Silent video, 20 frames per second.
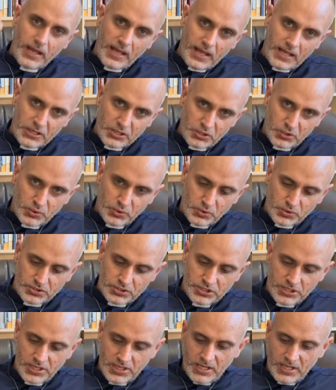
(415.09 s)
our
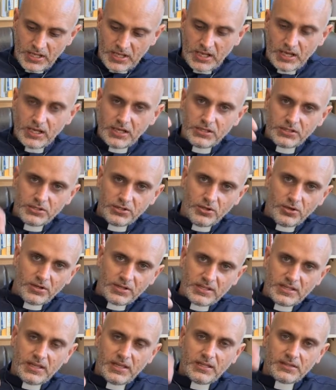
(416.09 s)
good are not
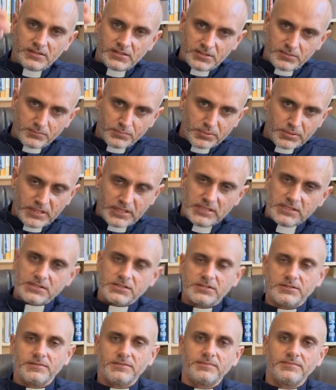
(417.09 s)
yet complete.